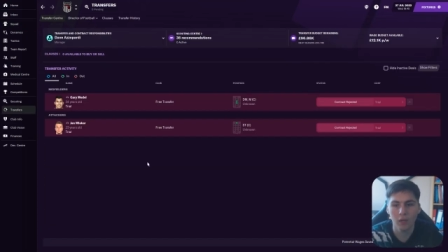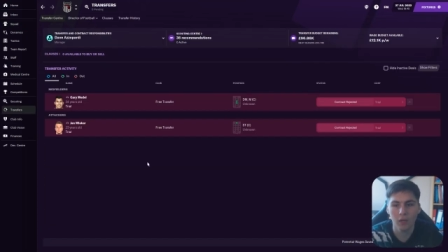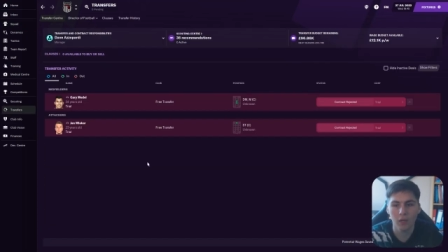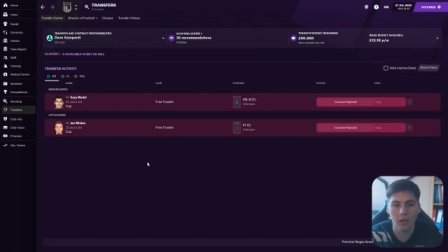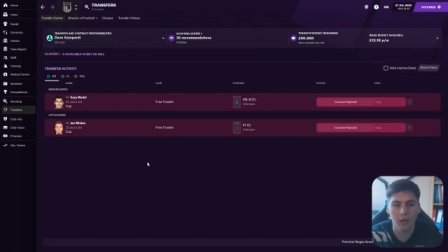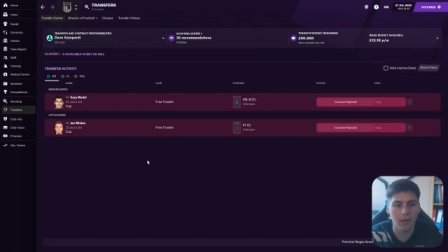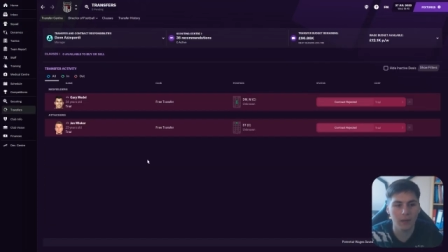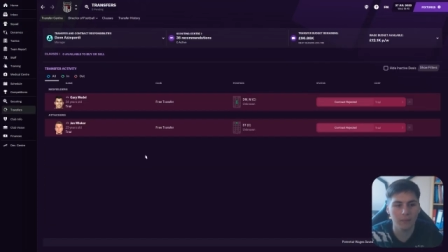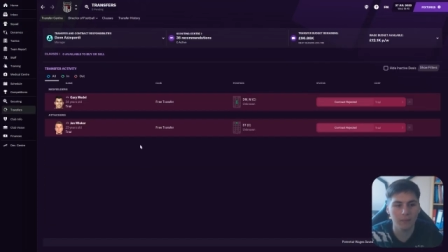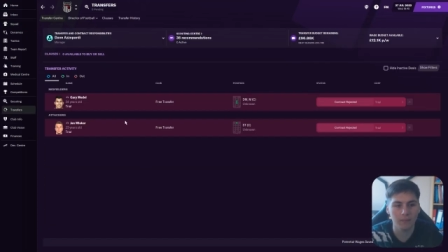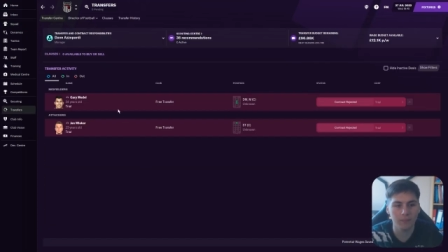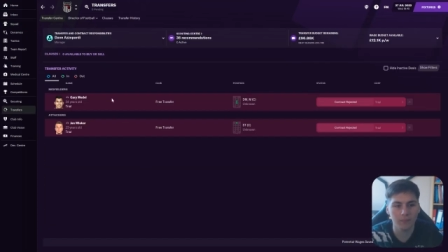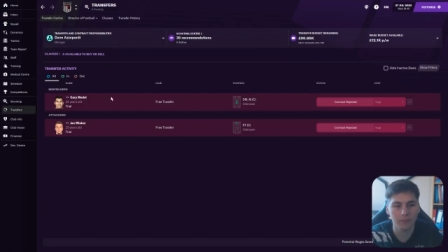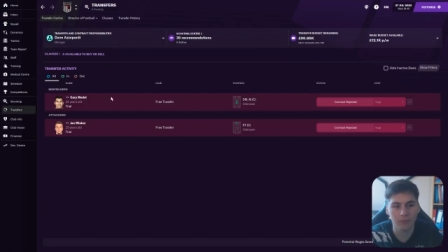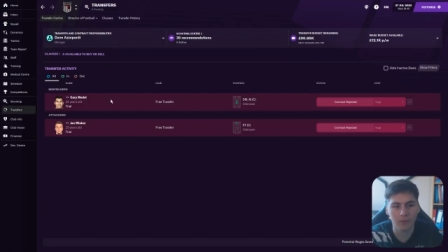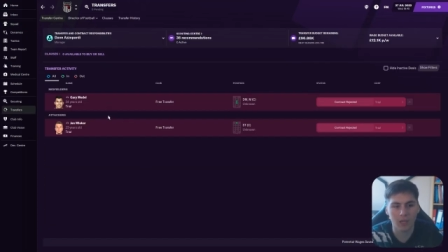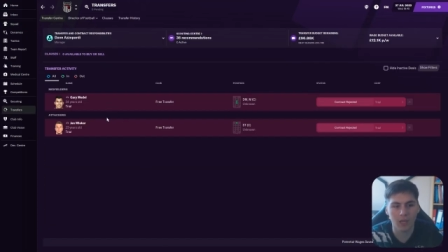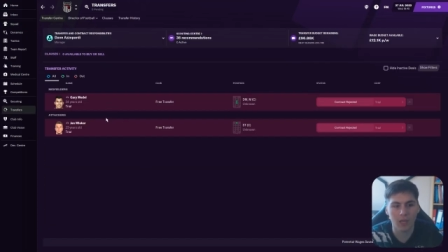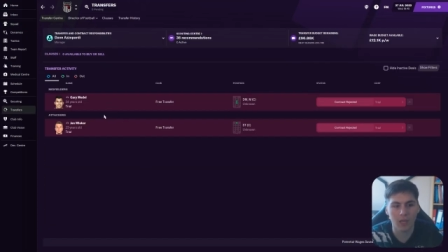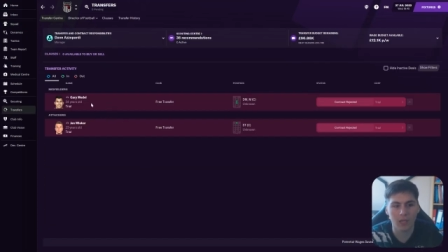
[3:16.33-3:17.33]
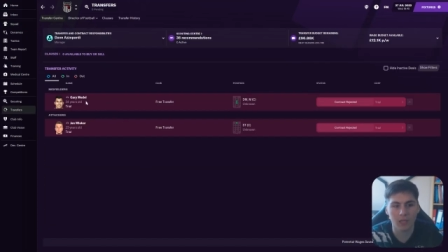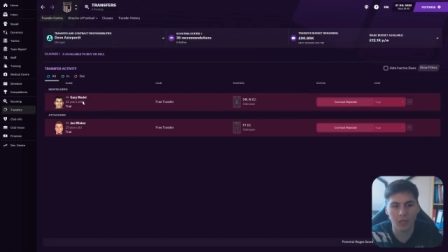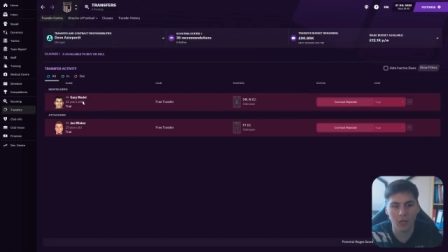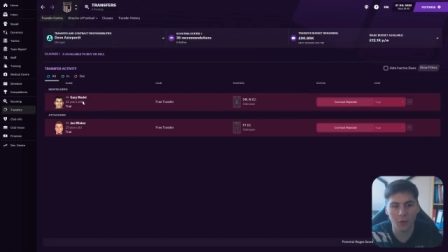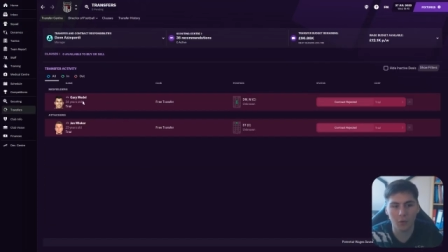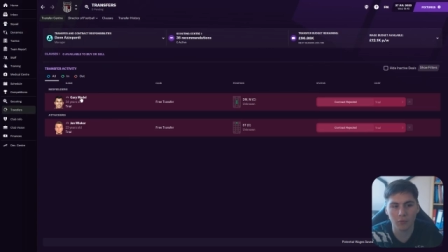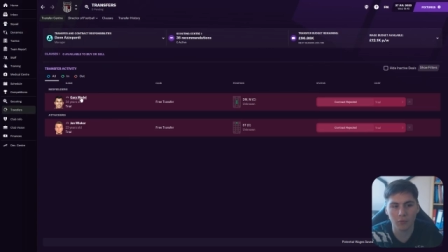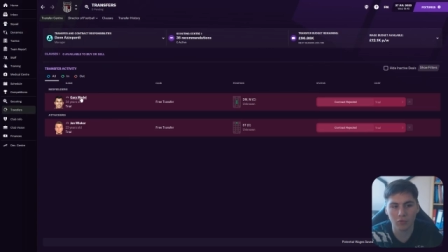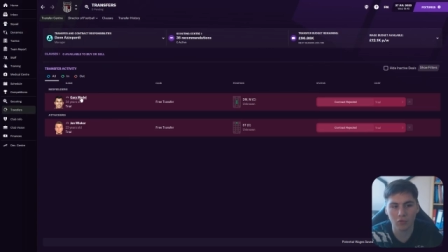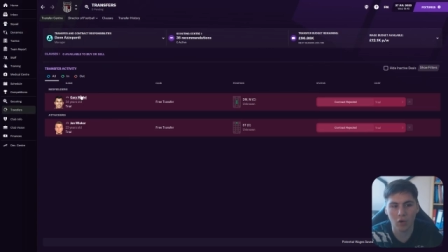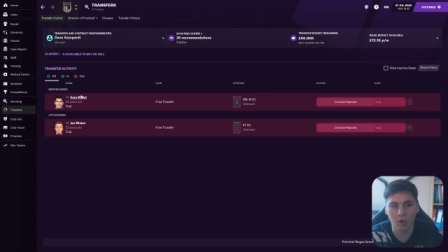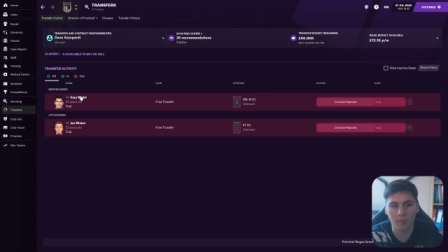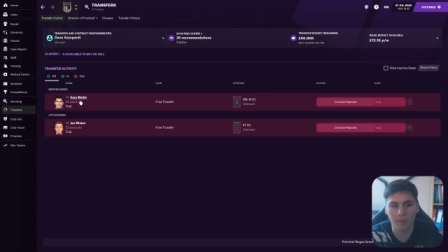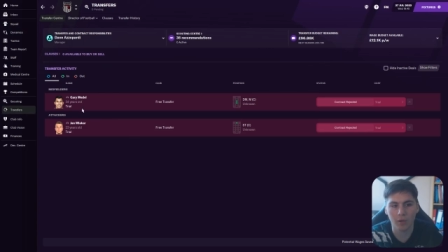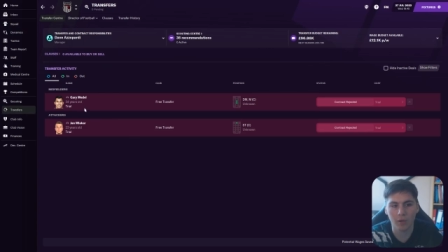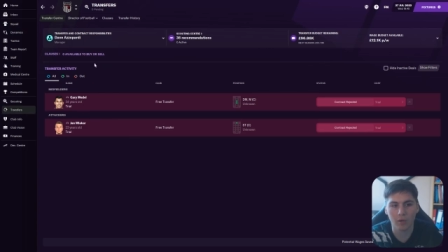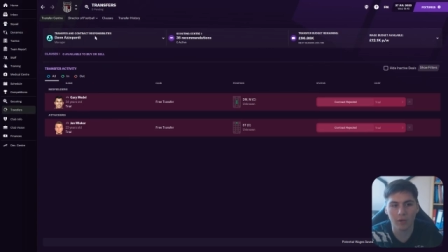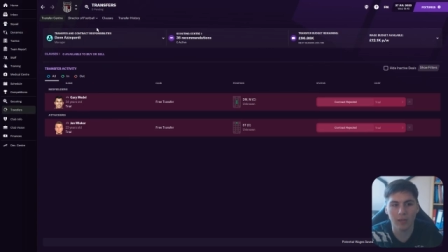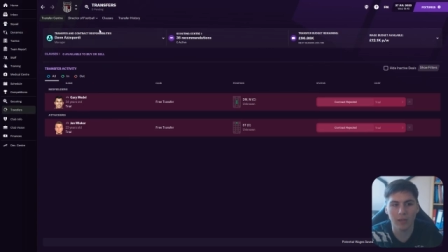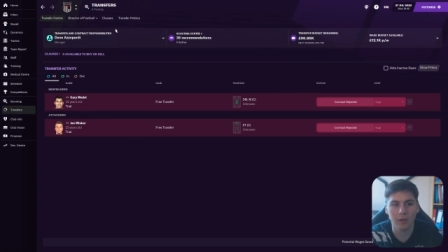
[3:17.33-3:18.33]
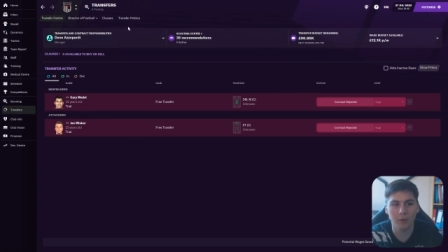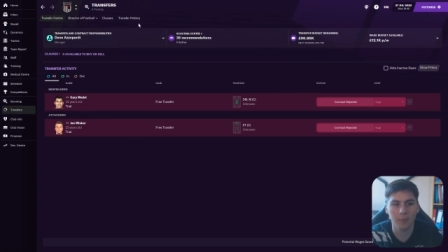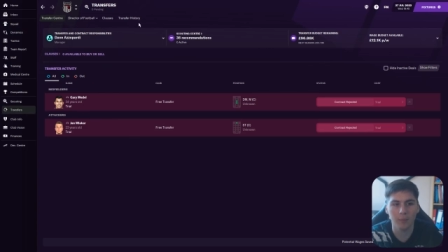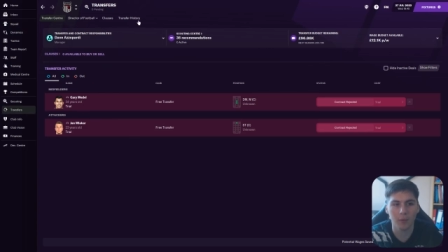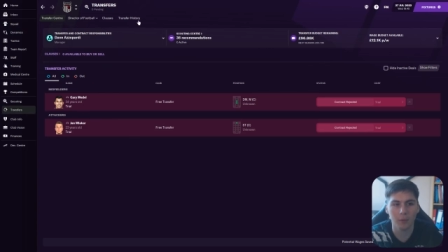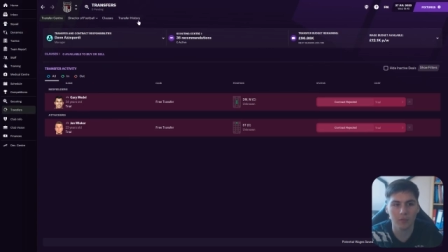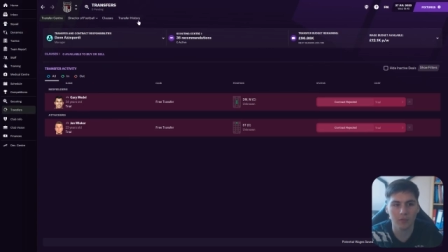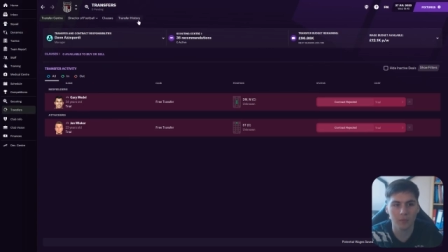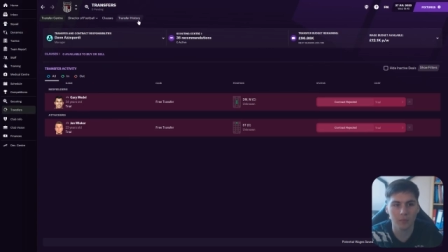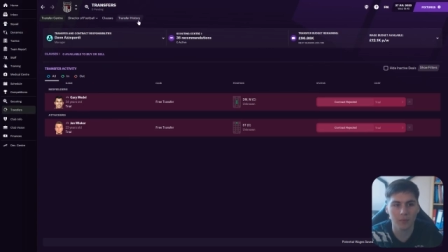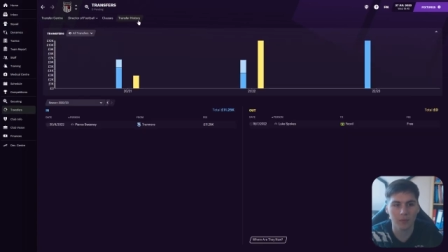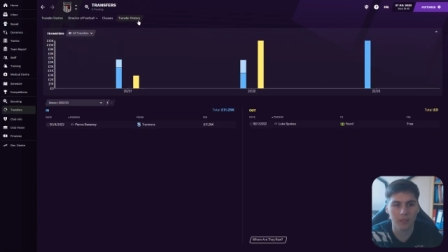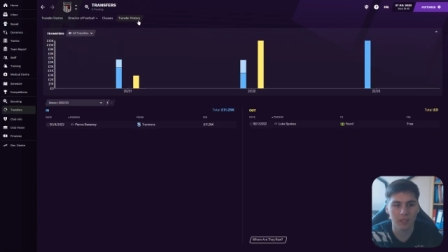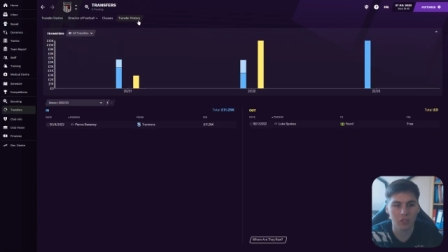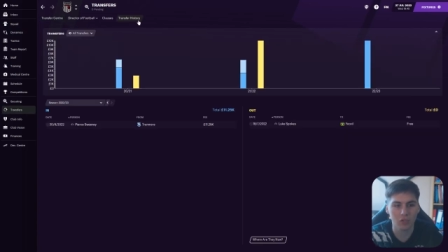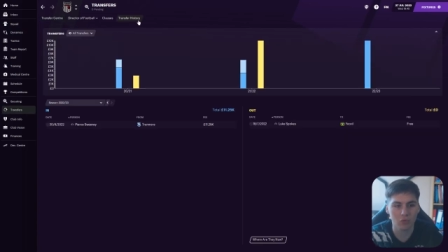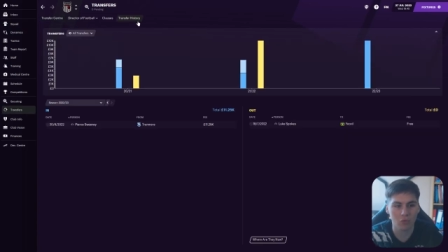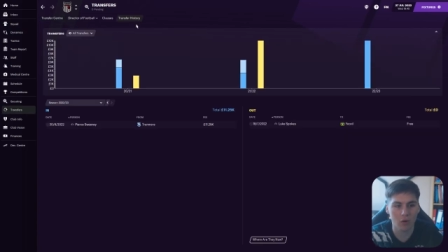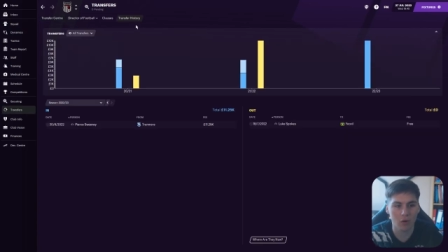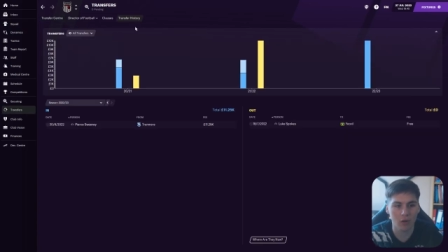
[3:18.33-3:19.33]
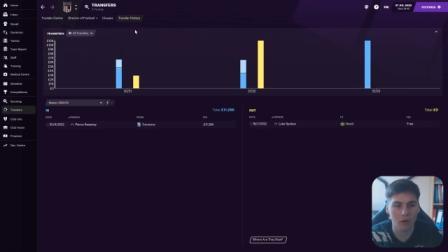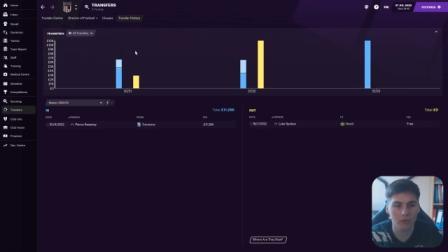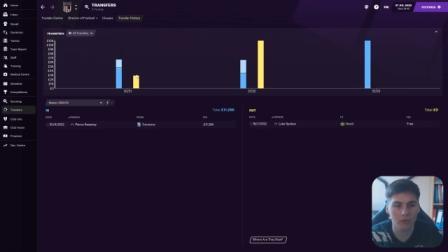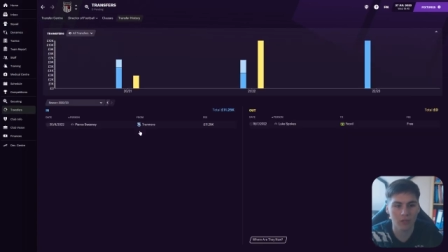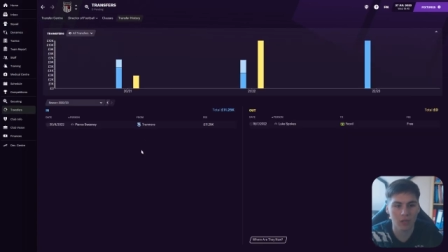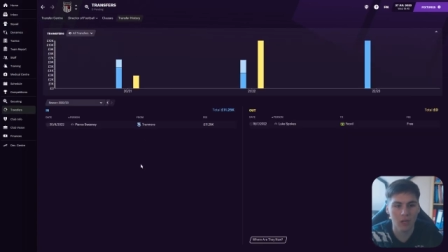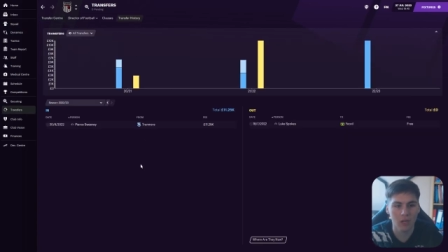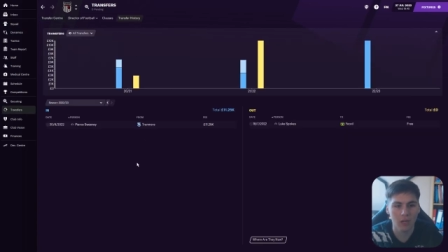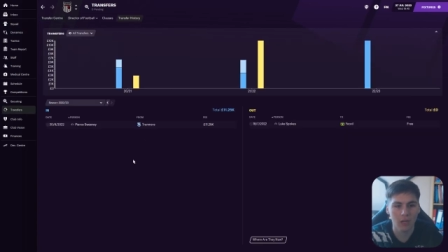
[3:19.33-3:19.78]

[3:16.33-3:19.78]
um, yeah, you know, I was trying my luck a little bit with some of these trials.